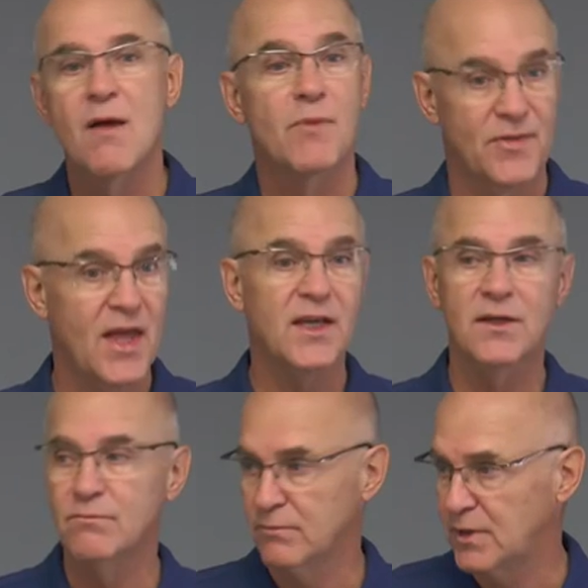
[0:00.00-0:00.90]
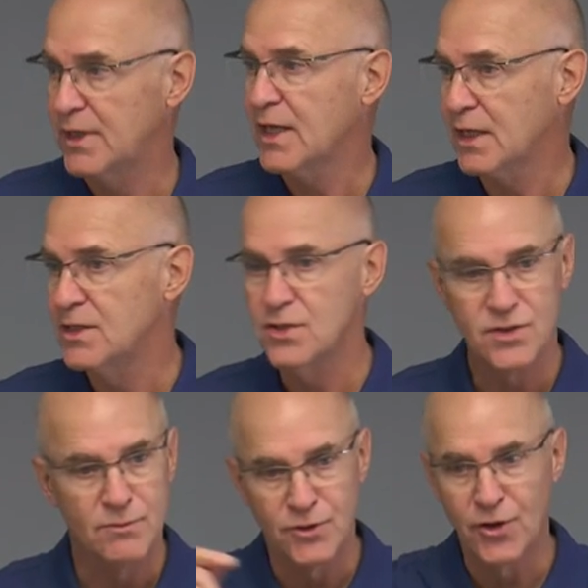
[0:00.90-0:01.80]
but they can, they can do
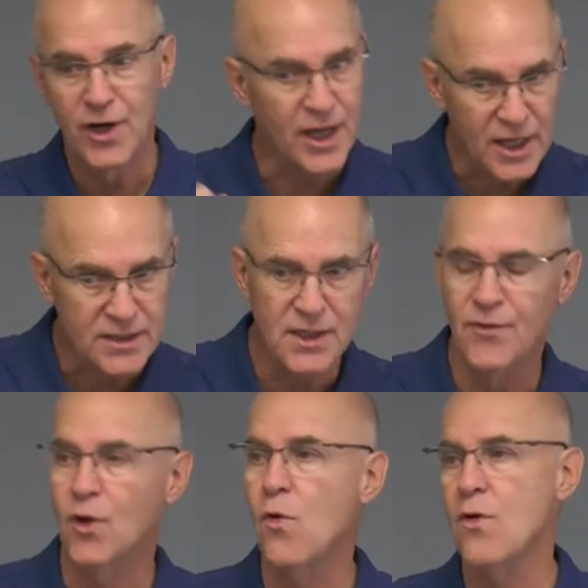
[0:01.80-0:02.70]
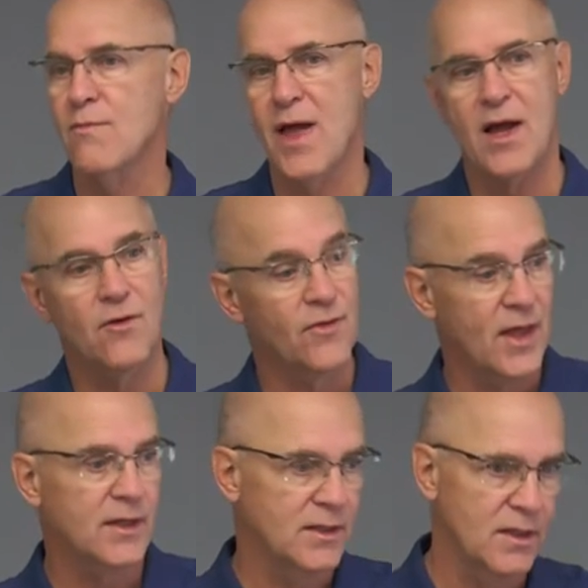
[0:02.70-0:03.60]
some dirty hits on the quarterback, or they
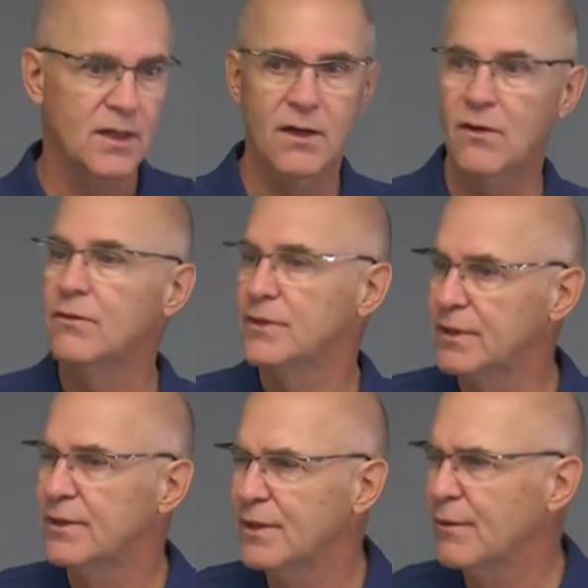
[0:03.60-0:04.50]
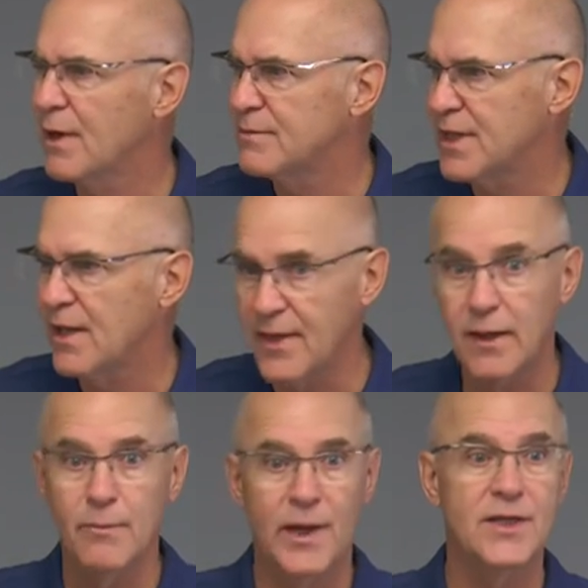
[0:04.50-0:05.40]
can, you know, you, you know what I'm saying? They
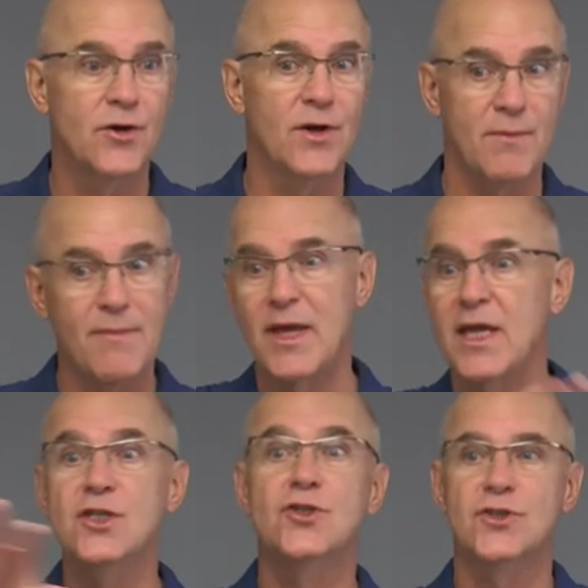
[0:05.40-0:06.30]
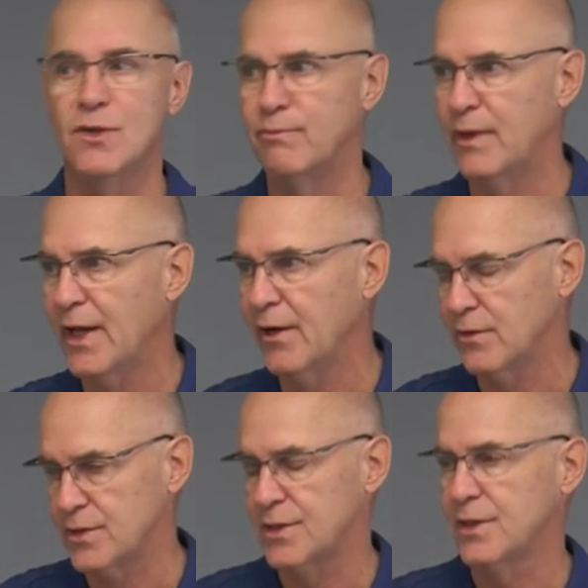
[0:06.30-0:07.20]
can play dirty, maybe injure some
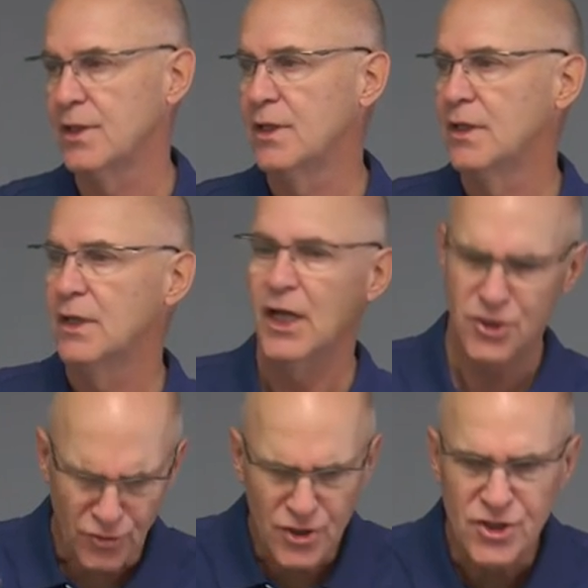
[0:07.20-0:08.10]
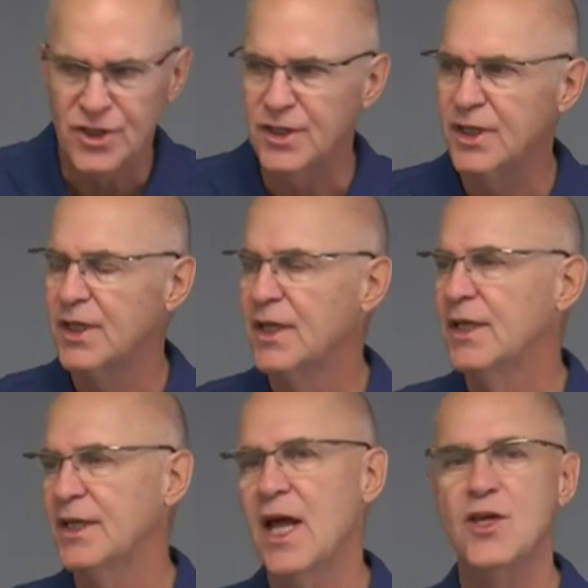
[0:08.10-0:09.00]
players. Attrition.
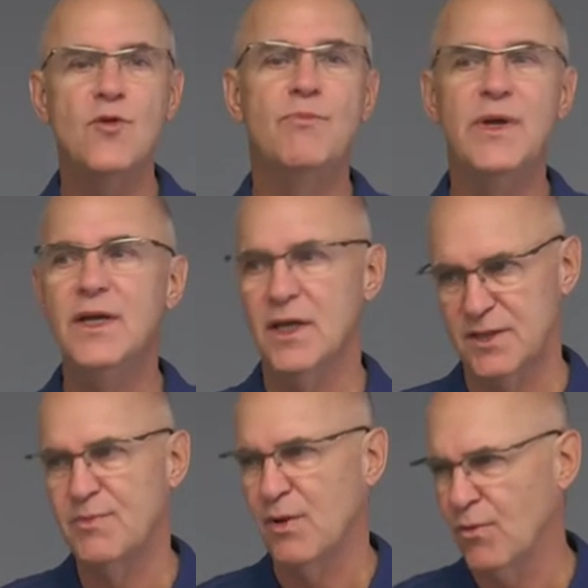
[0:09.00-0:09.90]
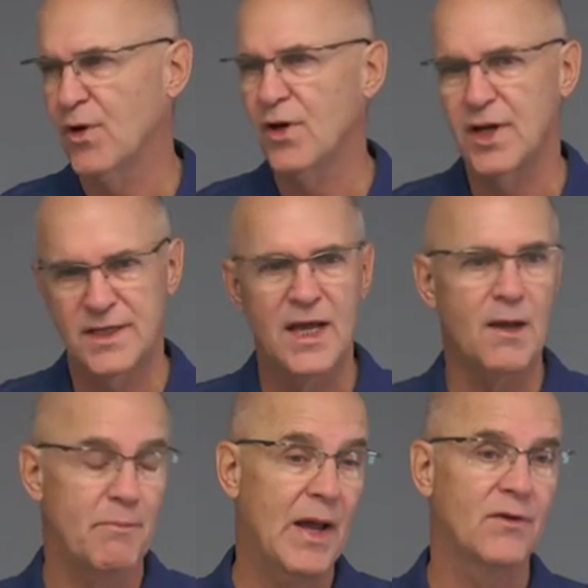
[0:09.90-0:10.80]
Yeah, you beat us, but we're going to take
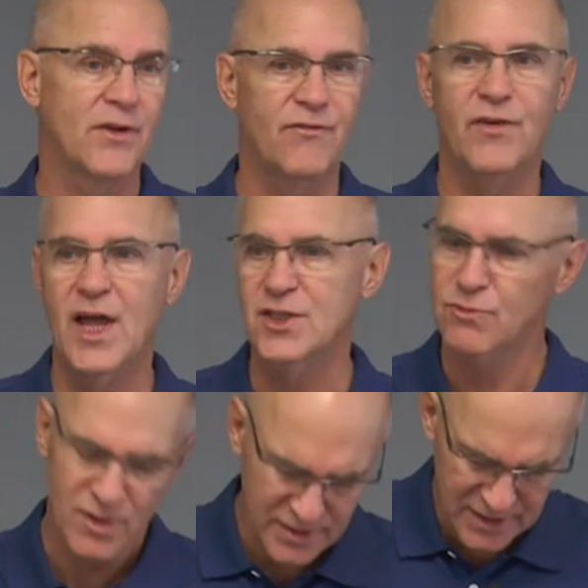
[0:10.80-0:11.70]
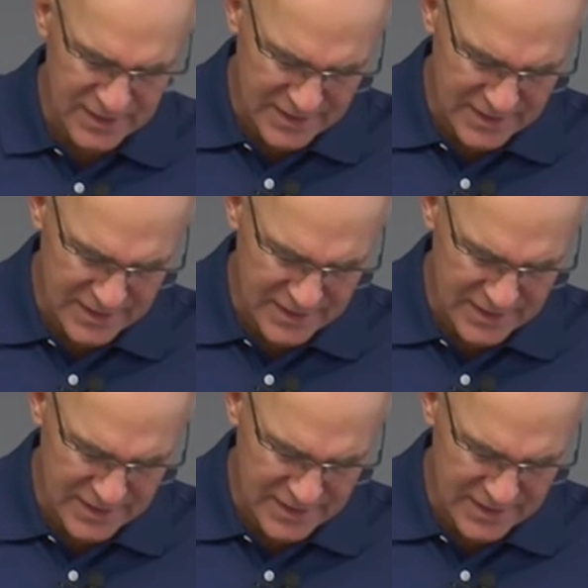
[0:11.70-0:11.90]
a pound of flesh. Well, it's,